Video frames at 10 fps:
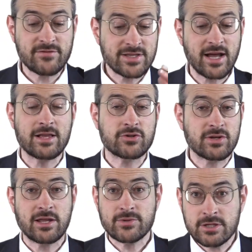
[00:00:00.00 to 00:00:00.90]
of idolatry
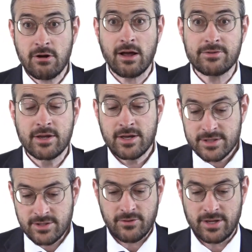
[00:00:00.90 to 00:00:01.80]
that it was crowned,
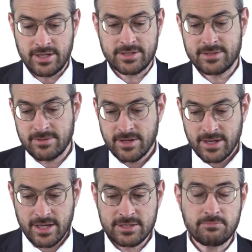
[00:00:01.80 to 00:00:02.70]
so it's
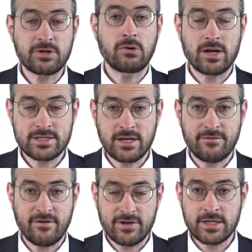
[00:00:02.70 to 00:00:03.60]
it's because
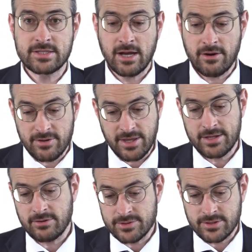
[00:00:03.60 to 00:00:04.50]
of avadazara that
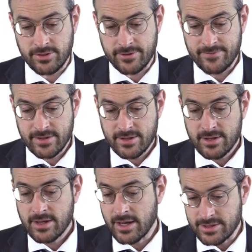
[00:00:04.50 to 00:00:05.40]
whole store,
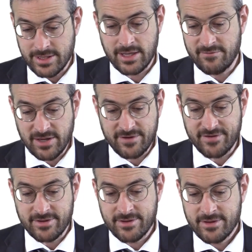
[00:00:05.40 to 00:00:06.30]
and you'll have
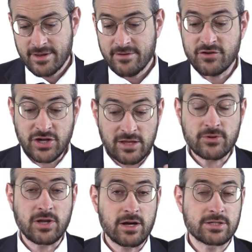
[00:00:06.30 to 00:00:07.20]
benefit.
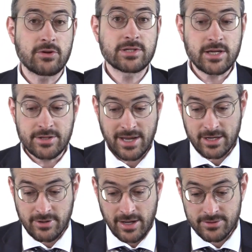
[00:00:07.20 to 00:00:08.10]
V'shein is those that are not
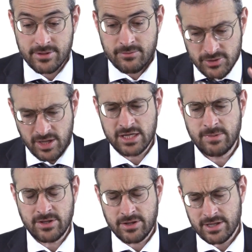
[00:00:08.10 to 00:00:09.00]
crowned, is
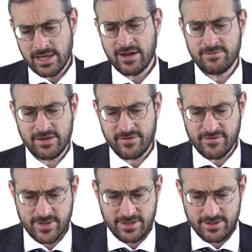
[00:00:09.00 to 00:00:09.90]
bana, you'll have benefit
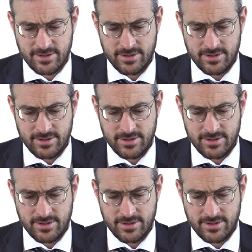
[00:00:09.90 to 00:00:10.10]
from it.